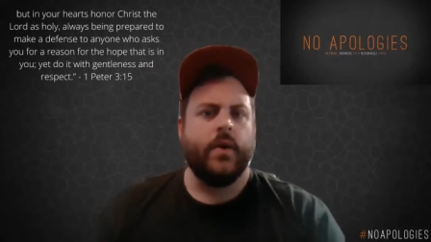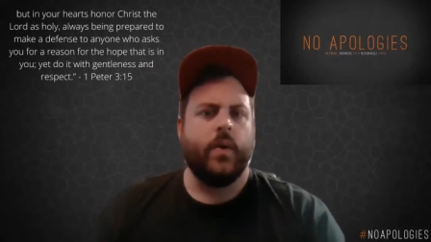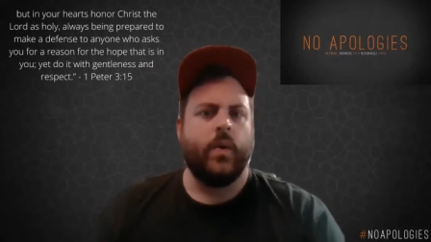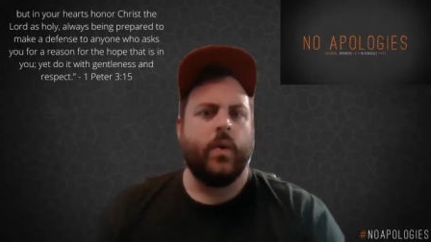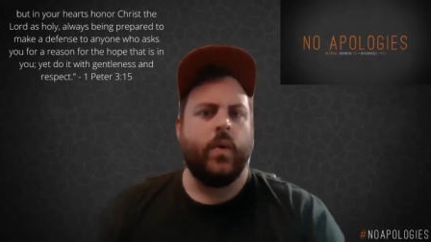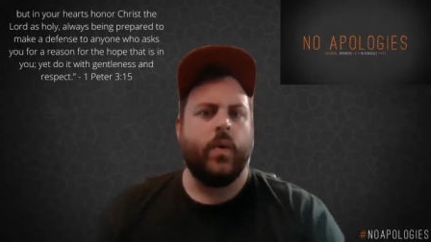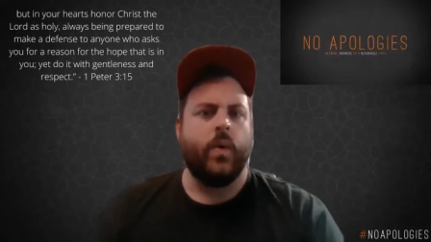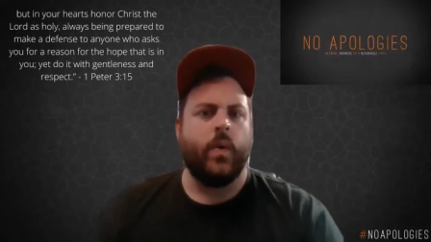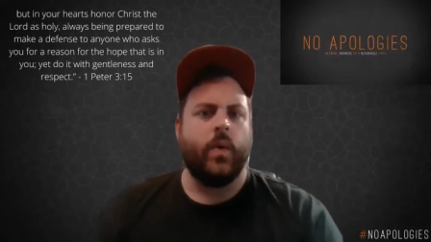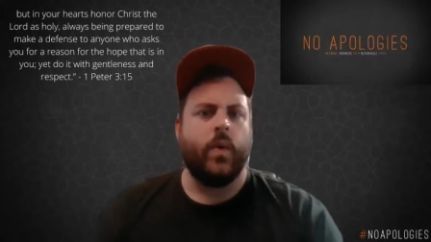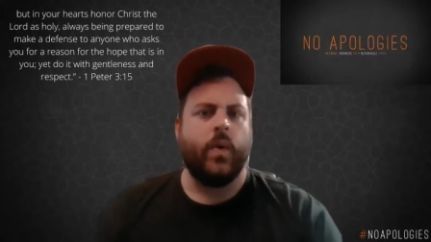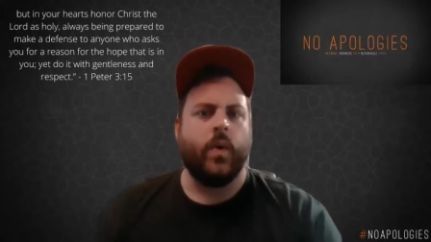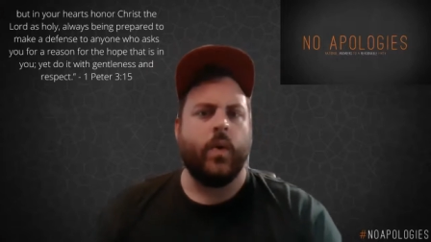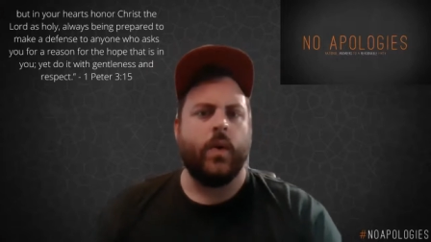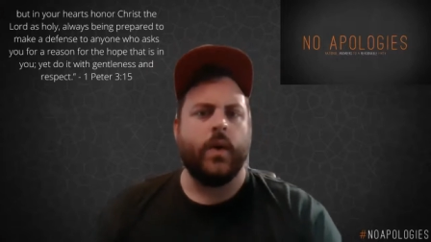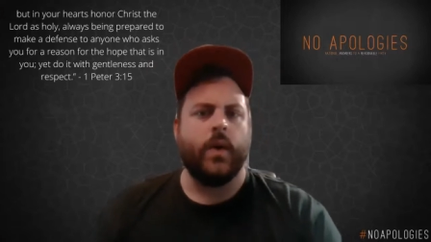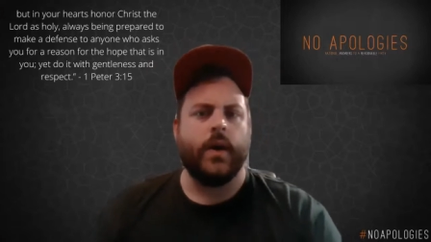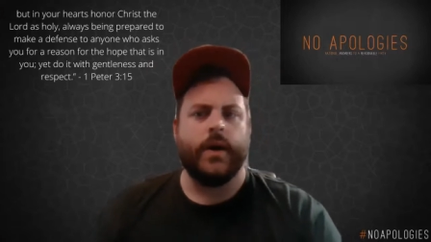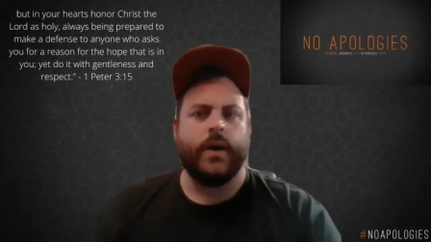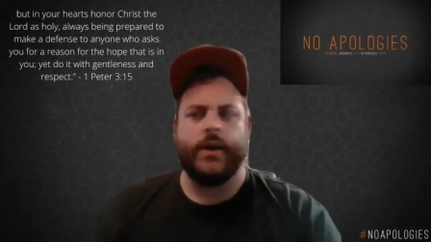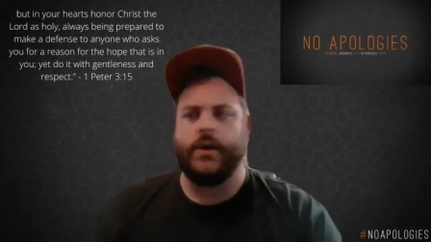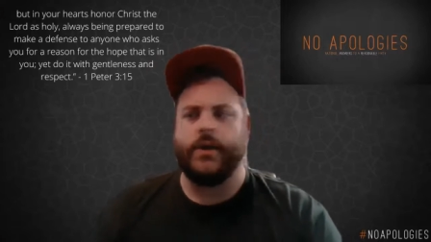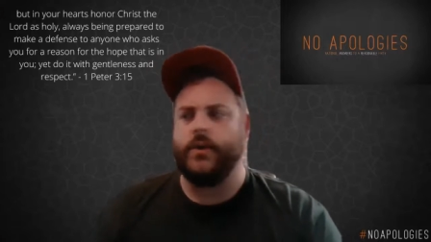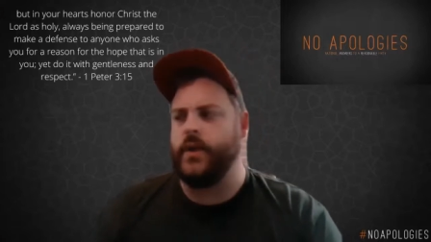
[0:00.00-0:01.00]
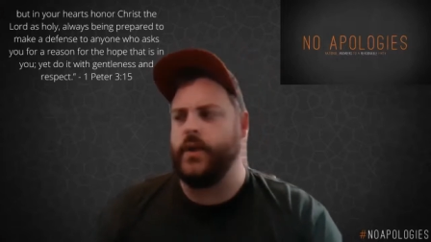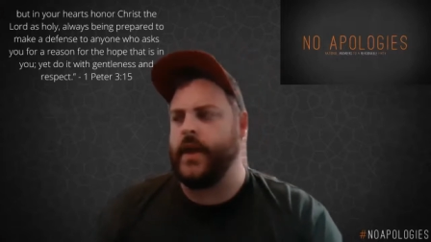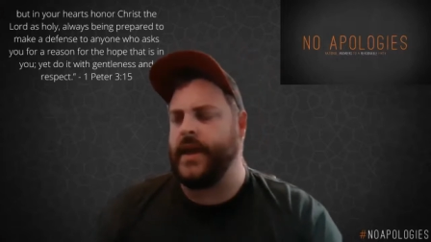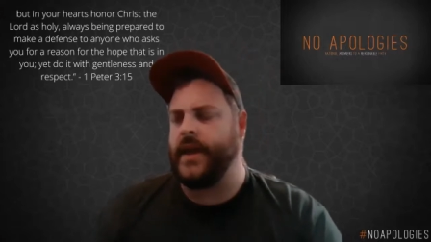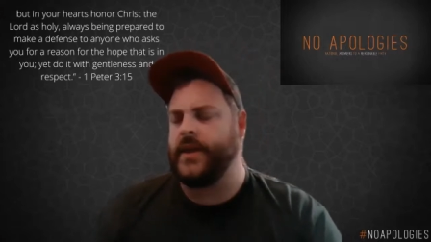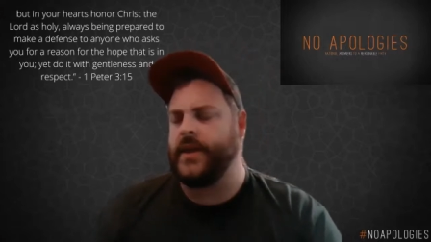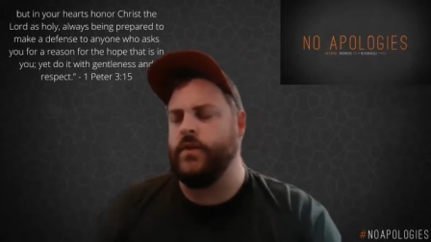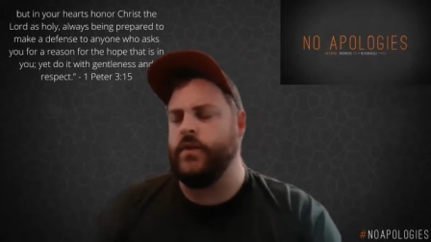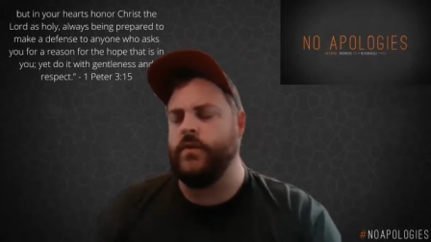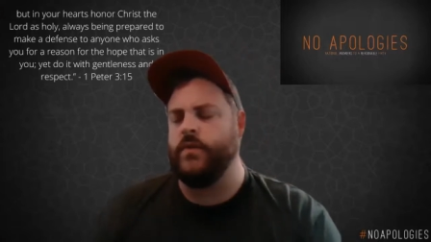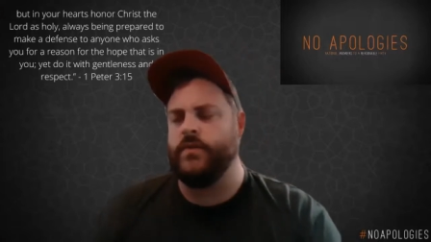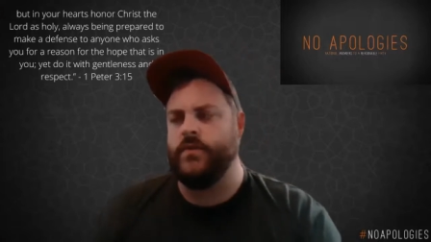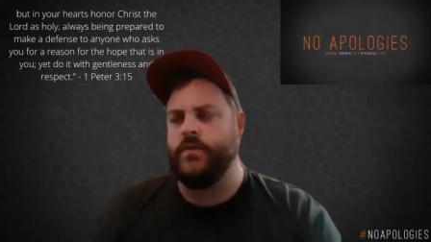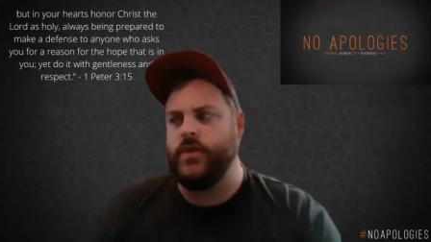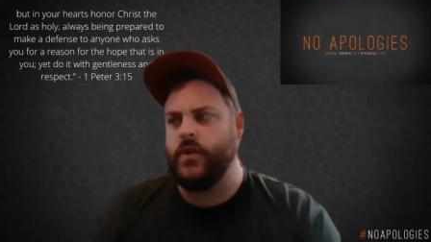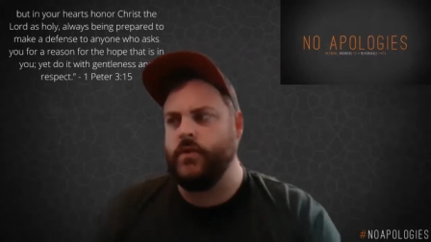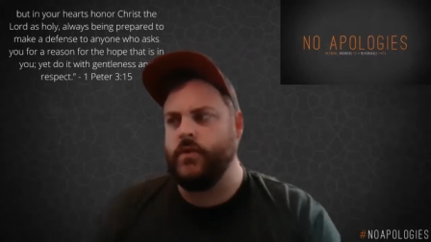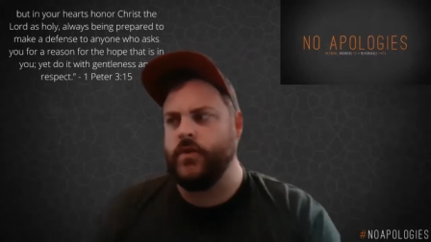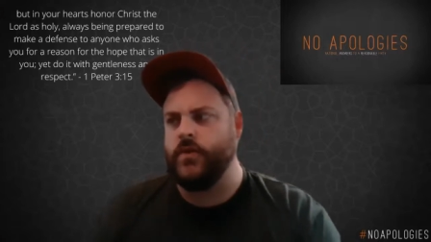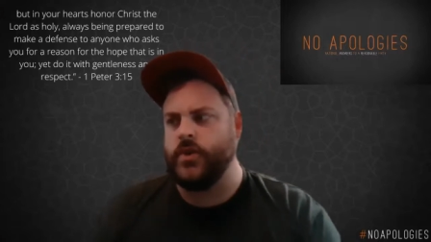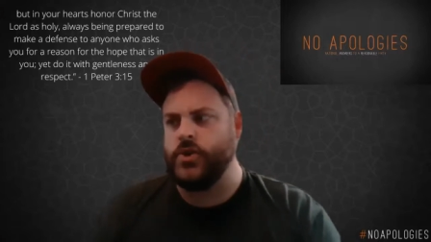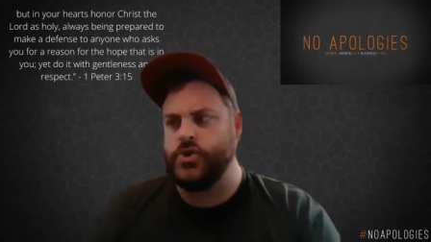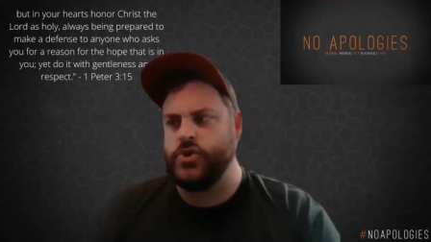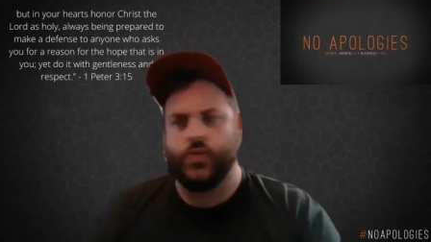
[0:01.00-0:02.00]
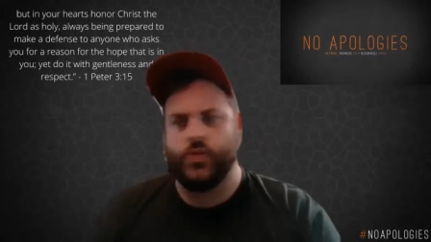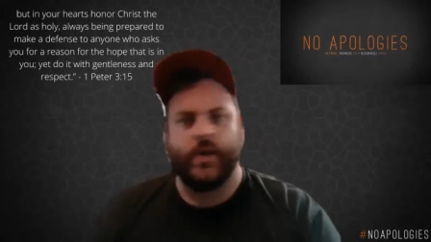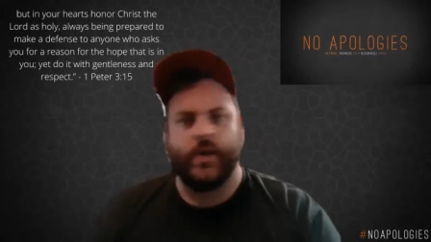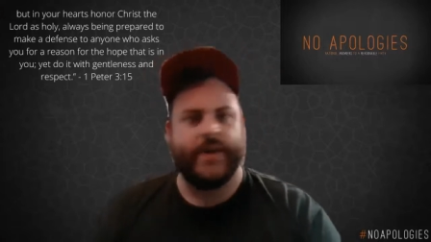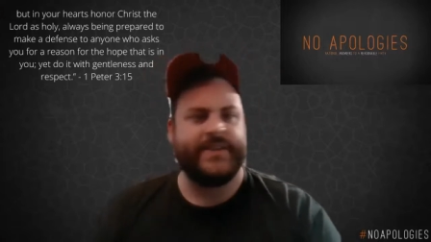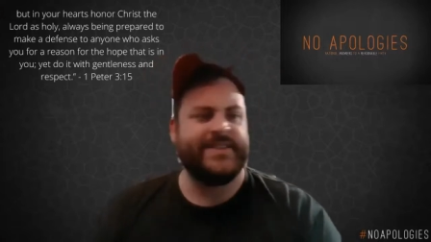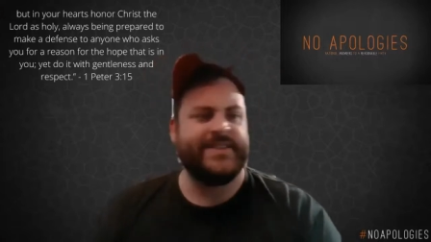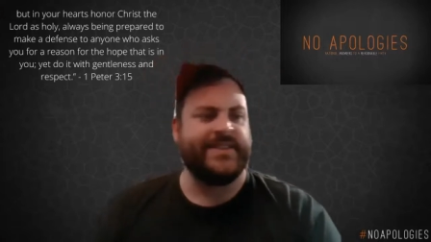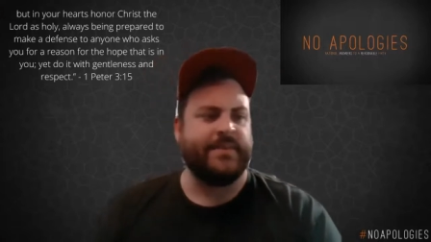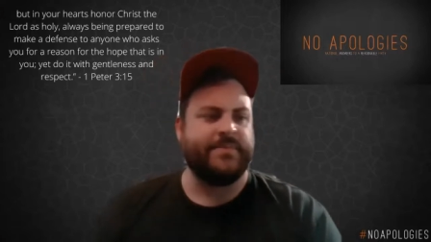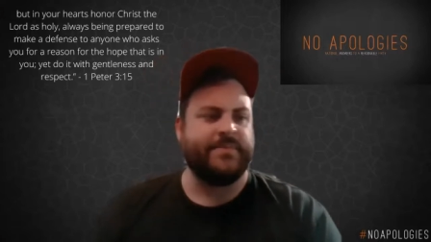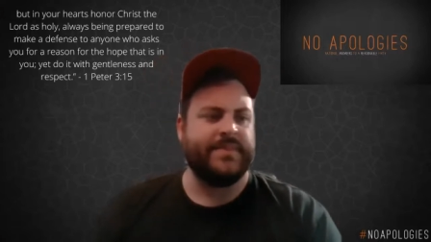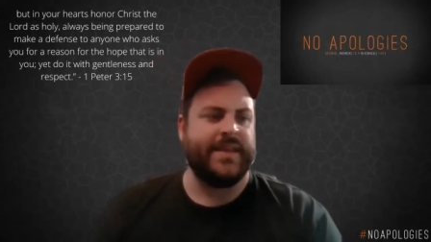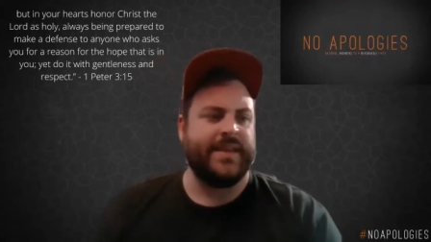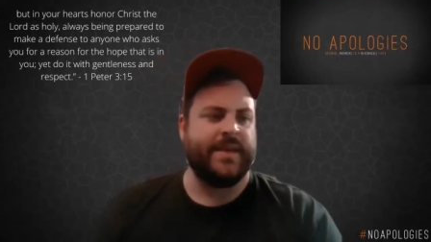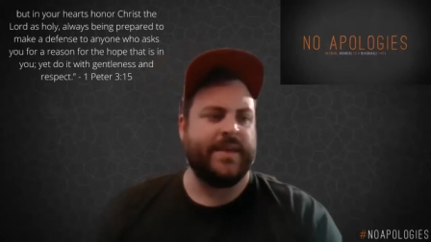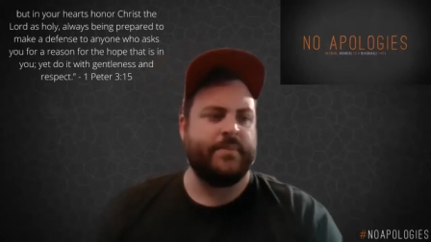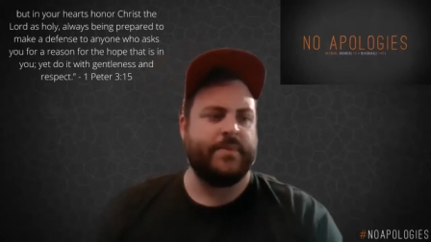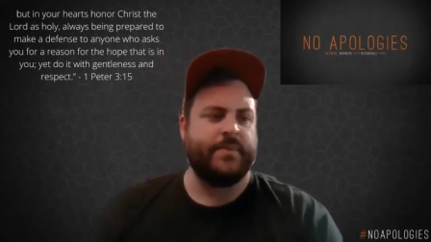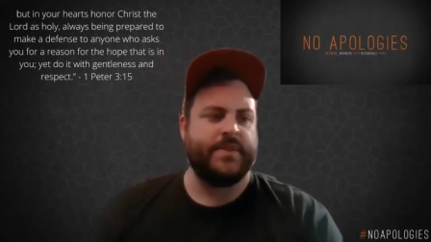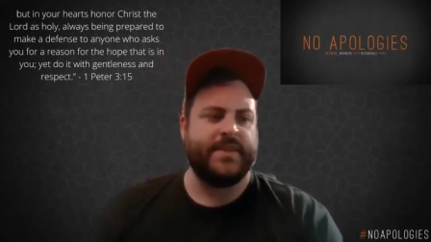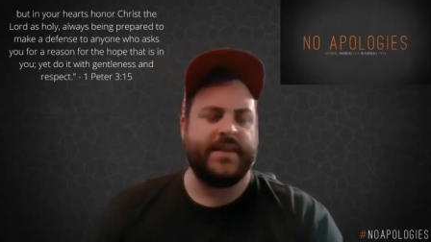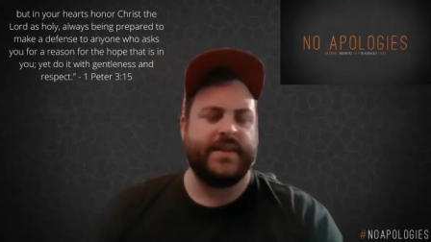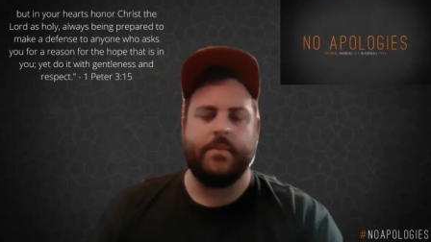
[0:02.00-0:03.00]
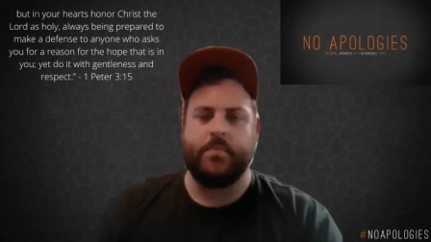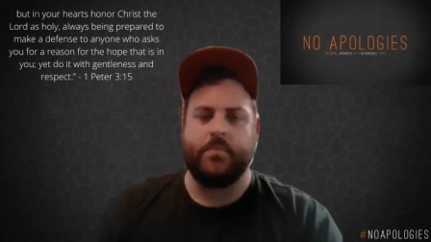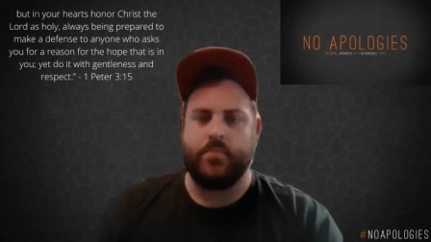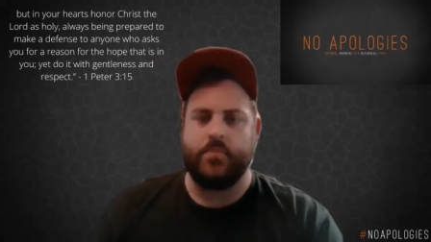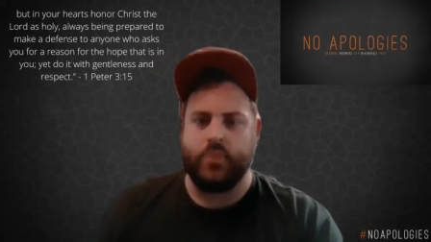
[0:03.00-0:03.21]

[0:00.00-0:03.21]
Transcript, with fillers: or you know like you've you've enjoyed something but then it